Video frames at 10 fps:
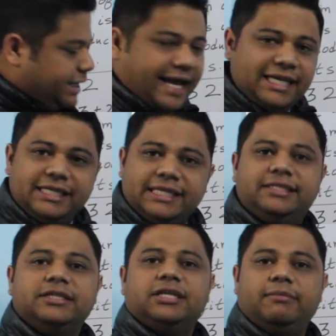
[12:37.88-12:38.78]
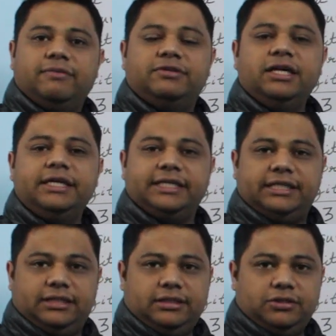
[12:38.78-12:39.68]
S is the sum of the
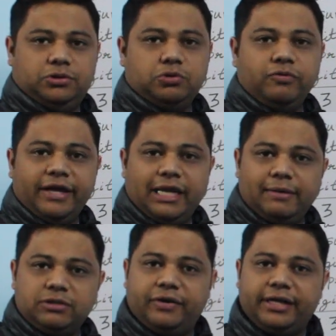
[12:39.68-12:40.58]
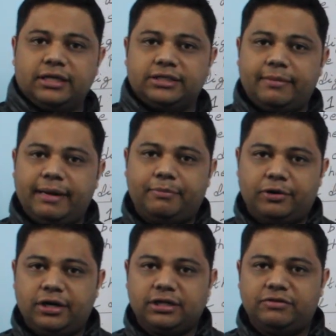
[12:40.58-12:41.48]
digits. So two variables where the sum and
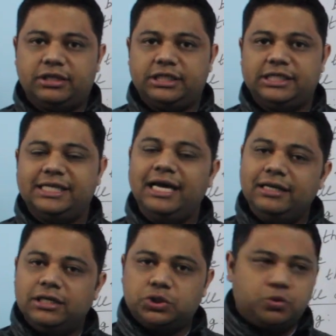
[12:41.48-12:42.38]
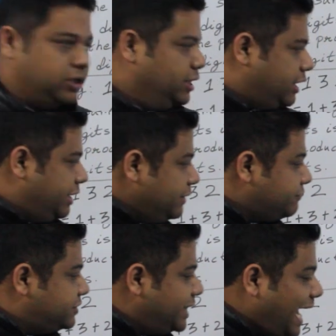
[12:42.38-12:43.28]
product of the digits are stored. Now
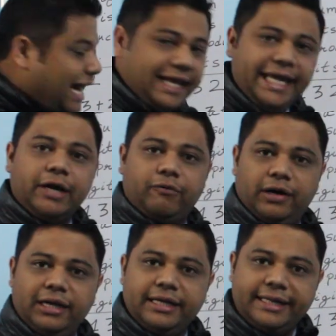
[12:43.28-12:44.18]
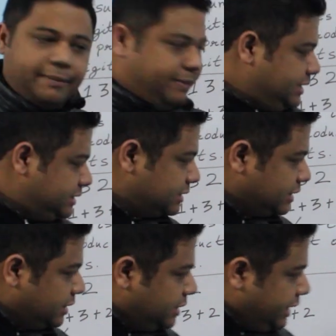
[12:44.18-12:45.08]
if they are equal, that
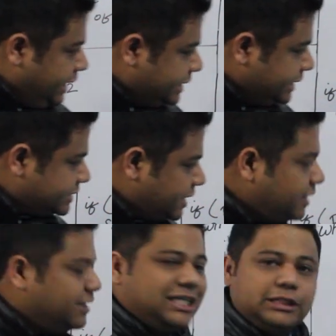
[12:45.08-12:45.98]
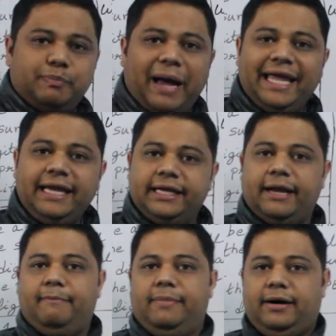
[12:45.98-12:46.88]
means it is a SPI number.